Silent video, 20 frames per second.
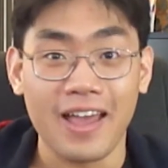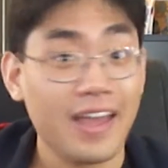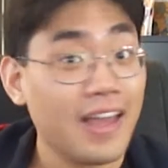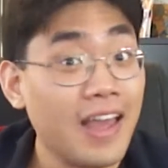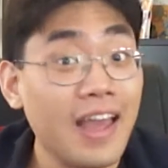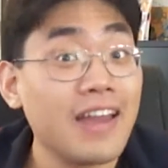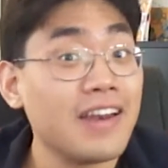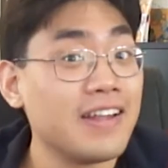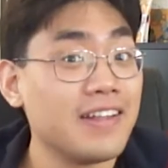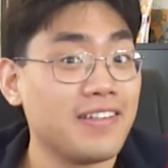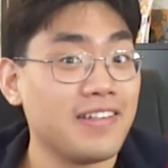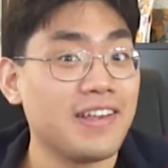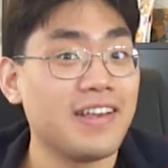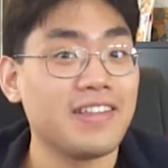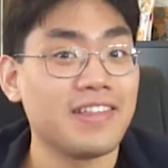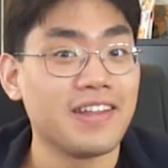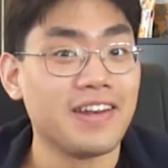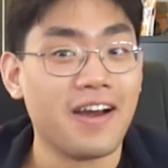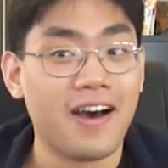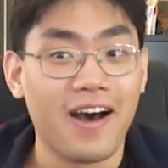And it's
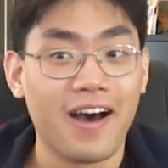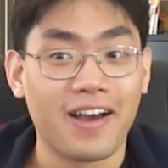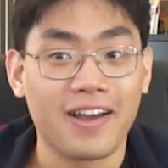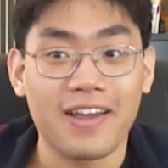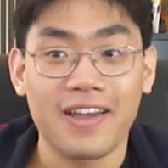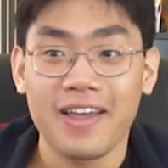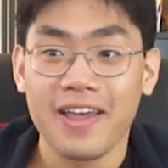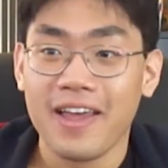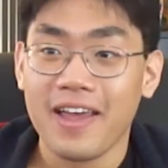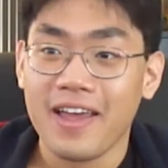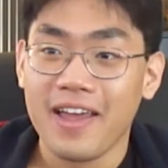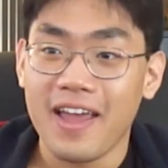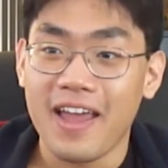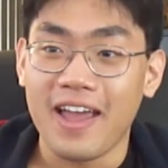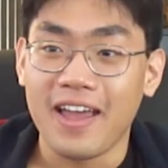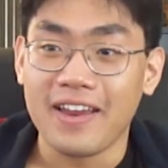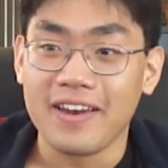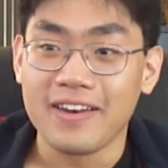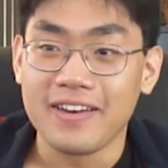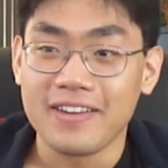Ethan Hawke.
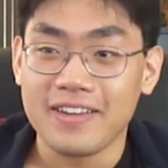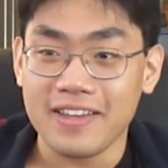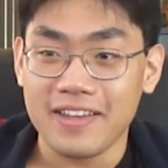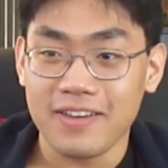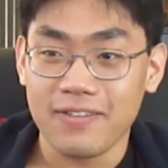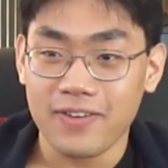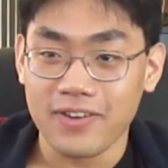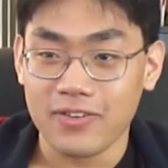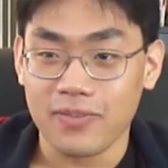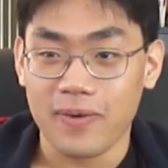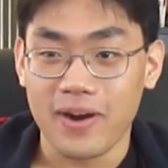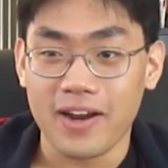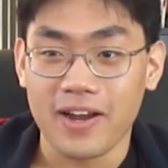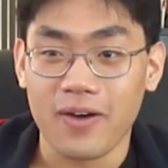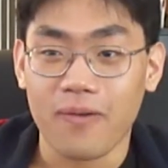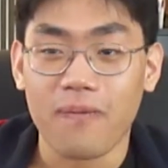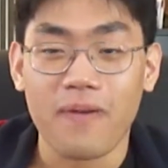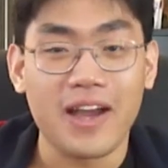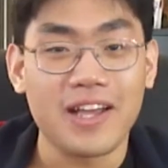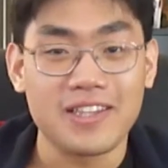And he was wearing
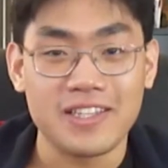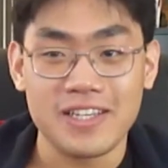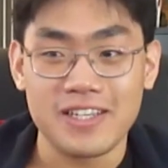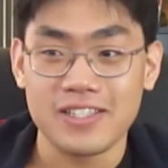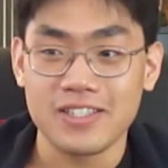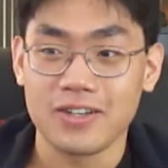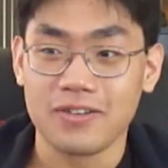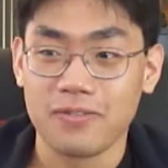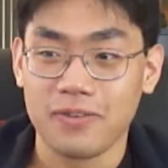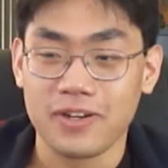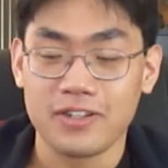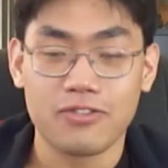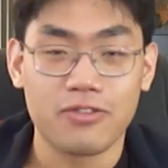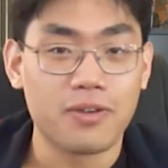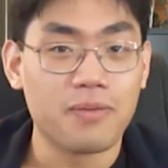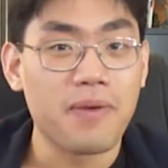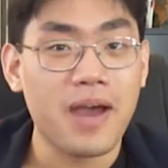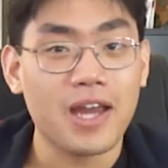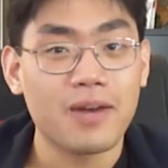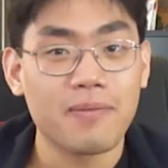a white t-shirt, which
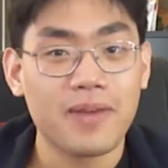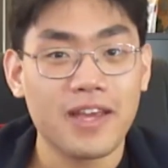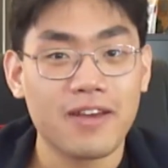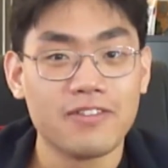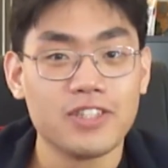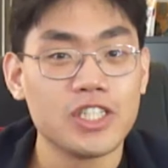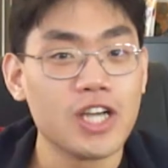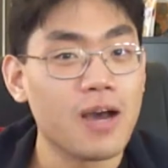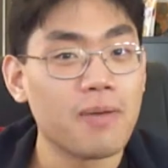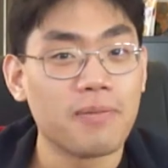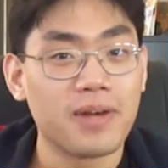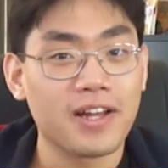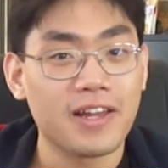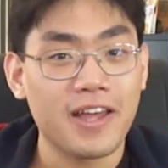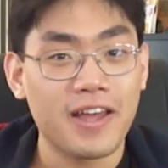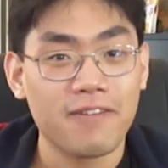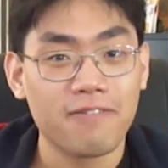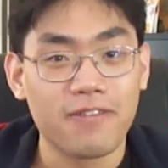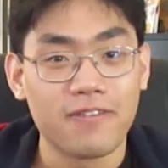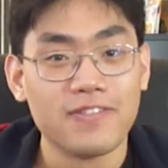reminded me of John
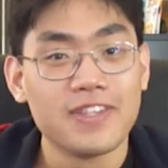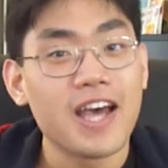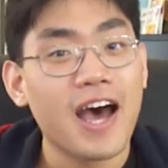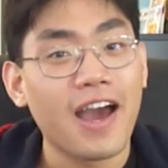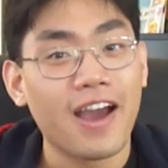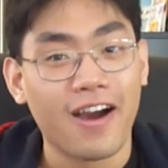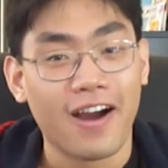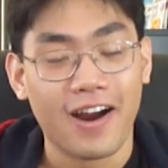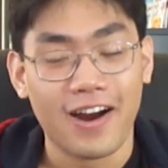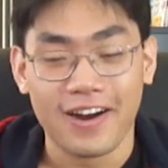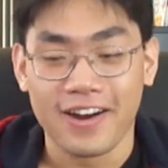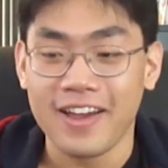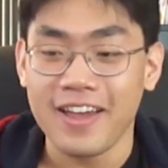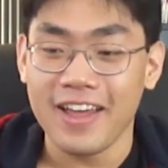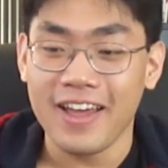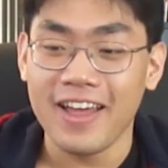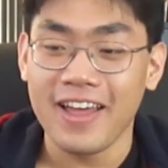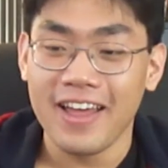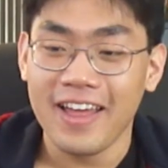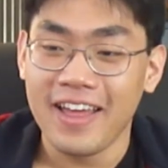McClane from Die Hard.
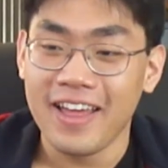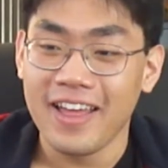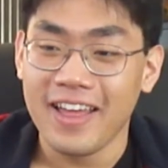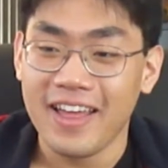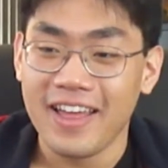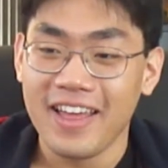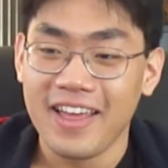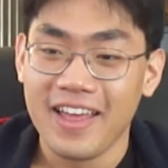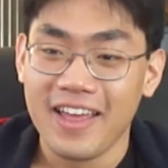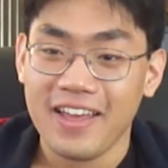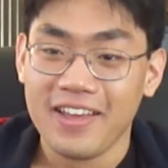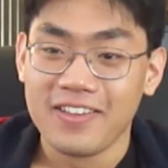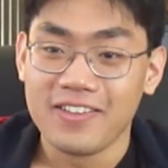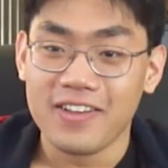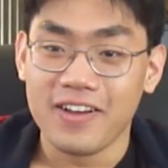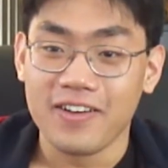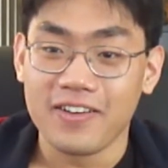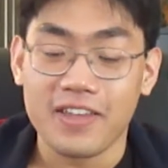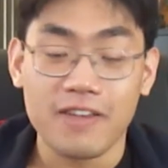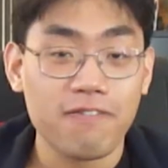
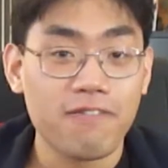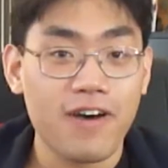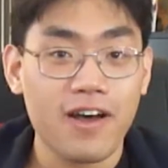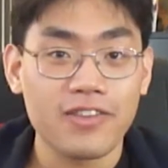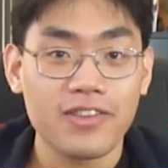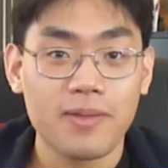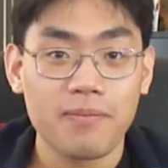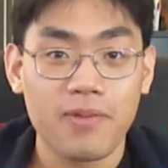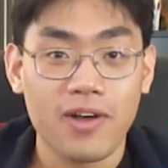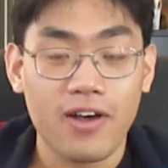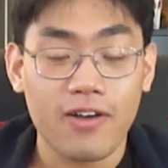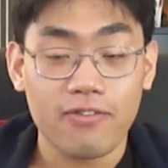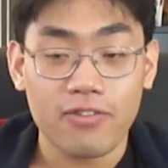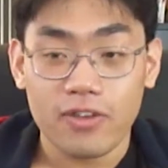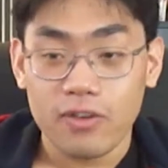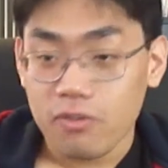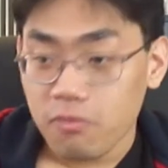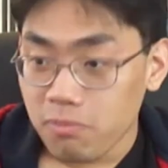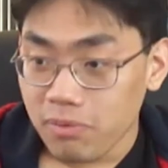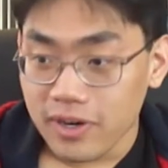So he fought them off.
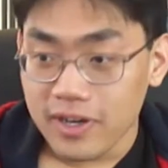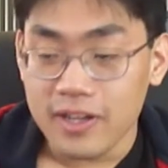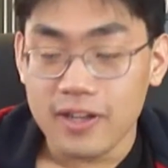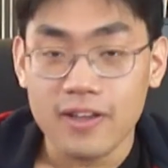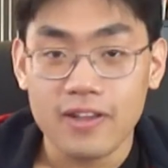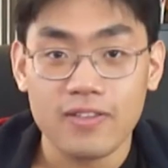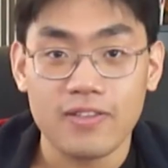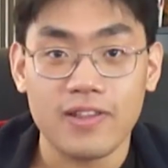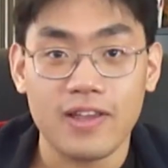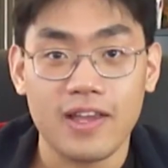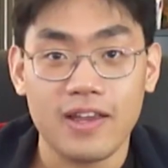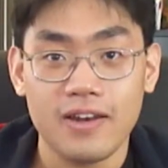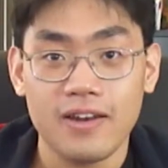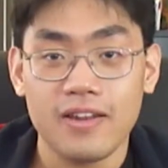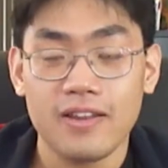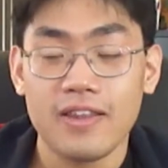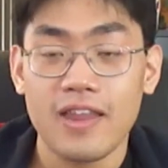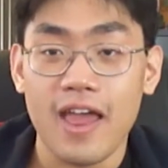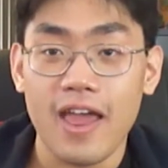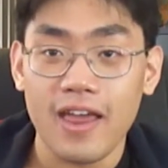Pretty good scene.
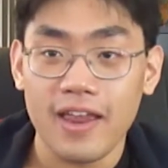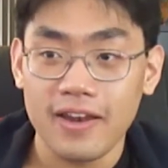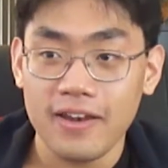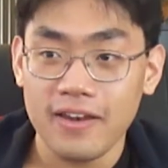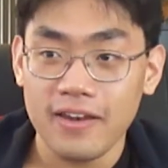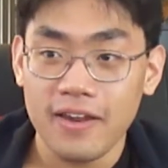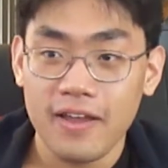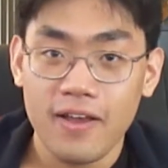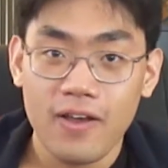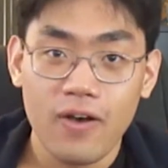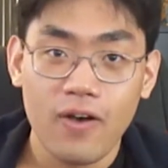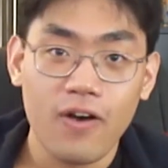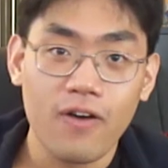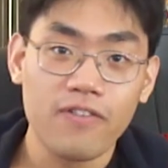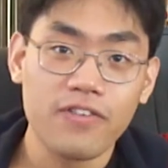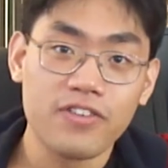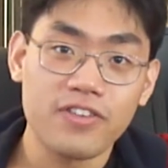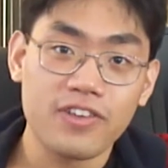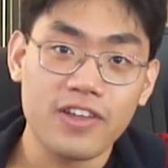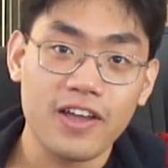Then, all
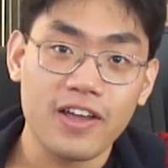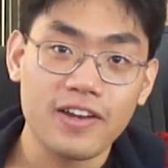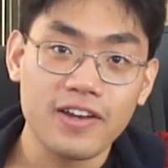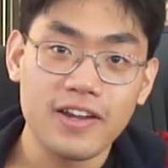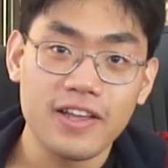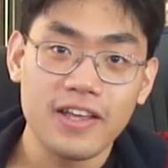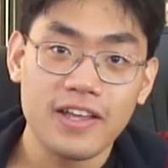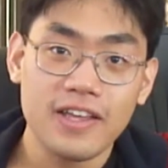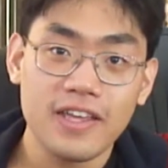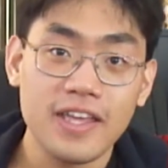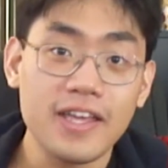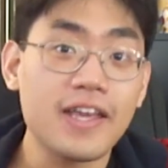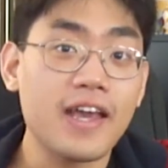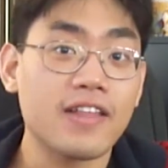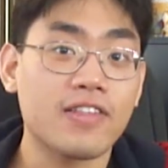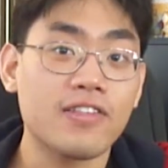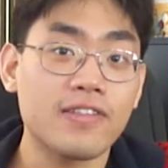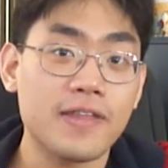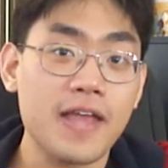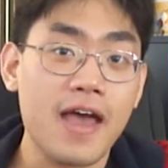of a sudden, he
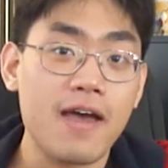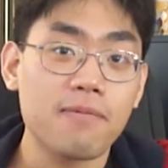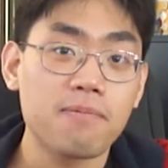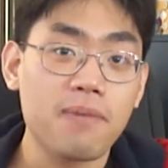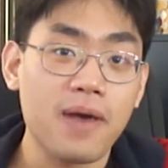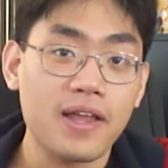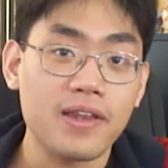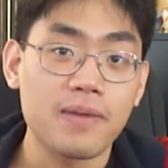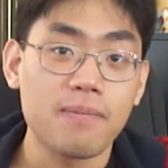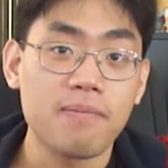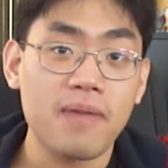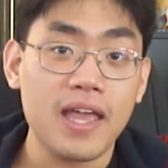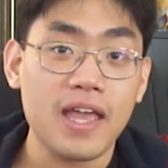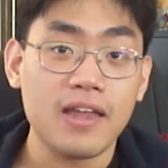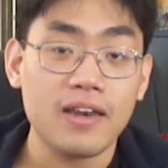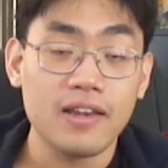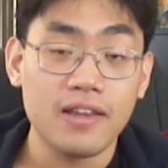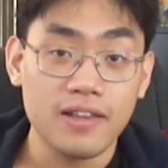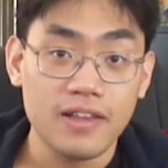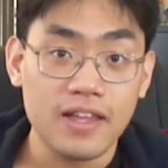gets stabbed by the
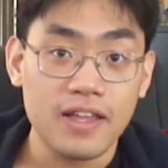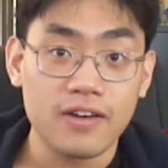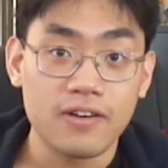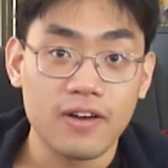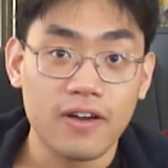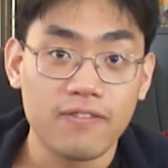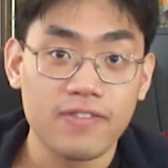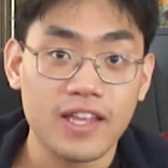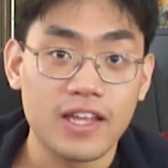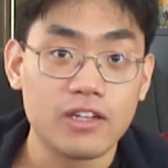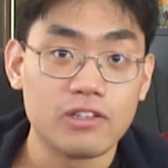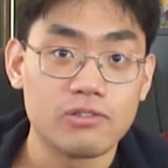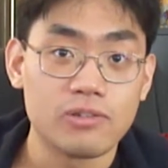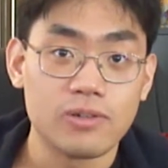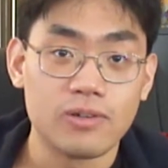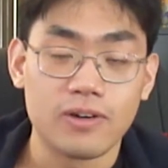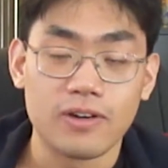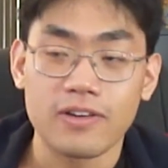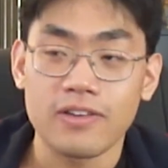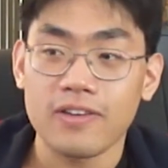main leader of the
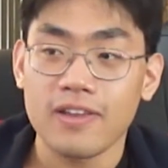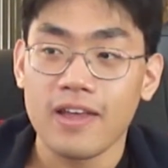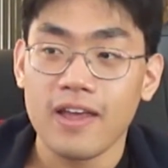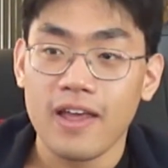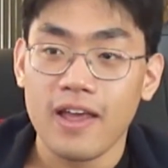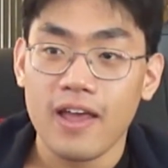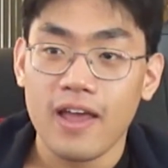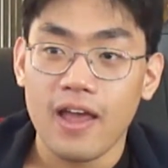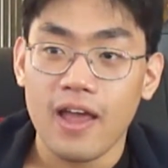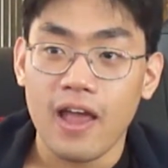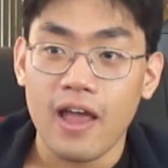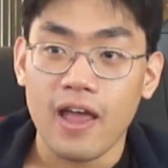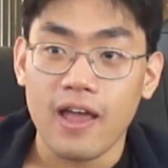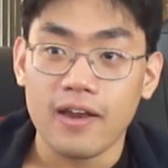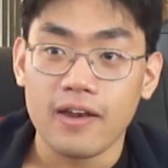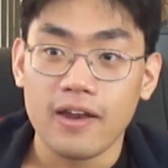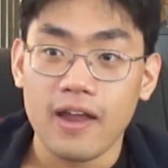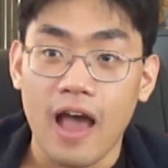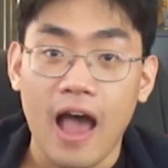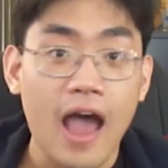intruders.
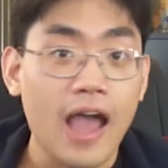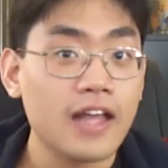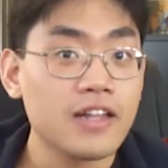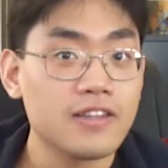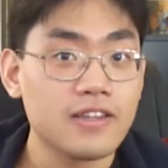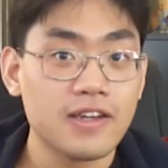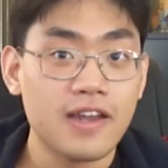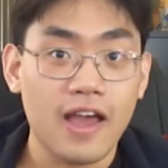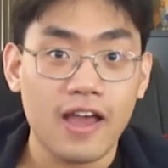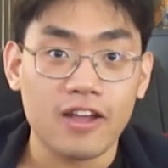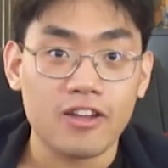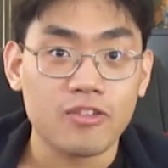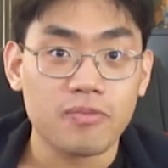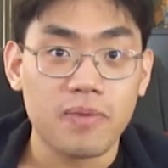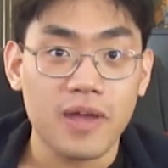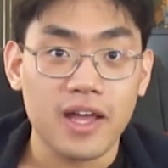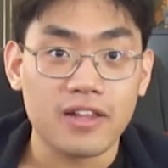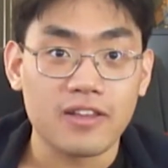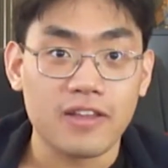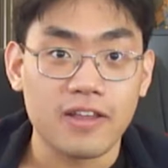And I did not
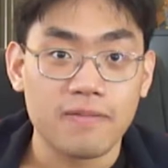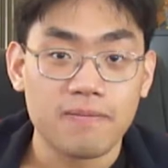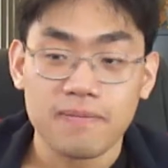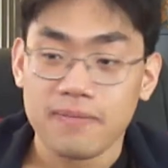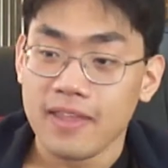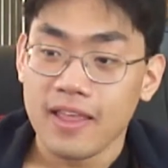expect it.